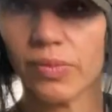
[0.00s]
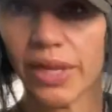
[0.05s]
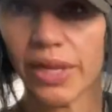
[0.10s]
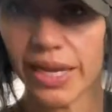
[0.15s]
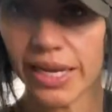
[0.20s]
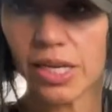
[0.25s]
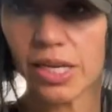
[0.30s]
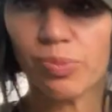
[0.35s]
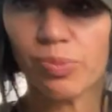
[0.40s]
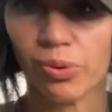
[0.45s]

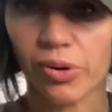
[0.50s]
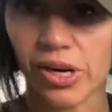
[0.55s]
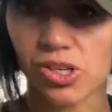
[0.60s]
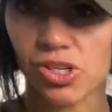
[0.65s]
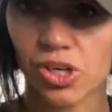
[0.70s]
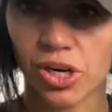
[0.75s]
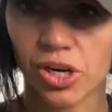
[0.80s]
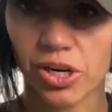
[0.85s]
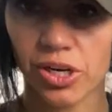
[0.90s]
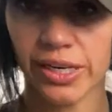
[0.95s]
any
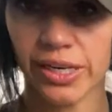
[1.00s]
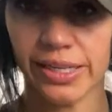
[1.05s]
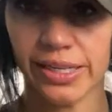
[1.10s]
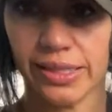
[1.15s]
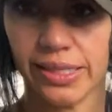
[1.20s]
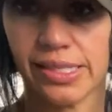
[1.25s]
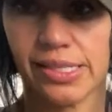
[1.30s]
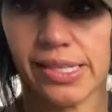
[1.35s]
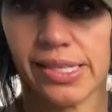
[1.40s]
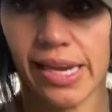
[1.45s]
pressure
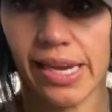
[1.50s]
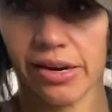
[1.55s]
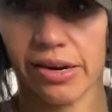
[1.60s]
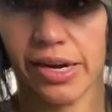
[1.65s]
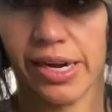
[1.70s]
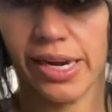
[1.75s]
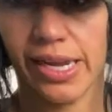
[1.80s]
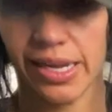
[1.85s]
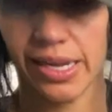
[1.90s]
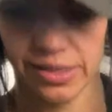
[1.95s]
in this
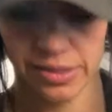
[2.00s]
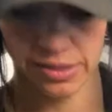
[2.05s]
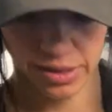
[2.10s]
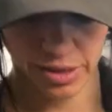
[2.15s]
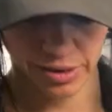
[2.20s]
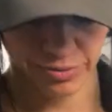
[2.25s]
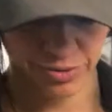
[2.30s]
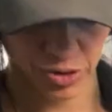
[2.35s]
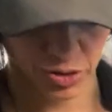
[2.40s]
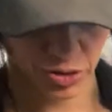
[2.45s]
area
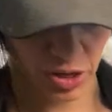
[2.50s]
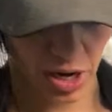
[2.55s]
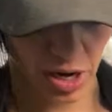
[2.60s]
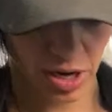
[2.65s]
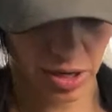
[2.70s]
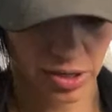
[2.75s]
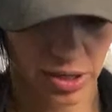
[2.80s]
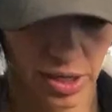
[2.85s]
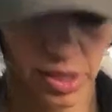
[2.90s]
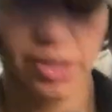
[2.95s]
of your dog,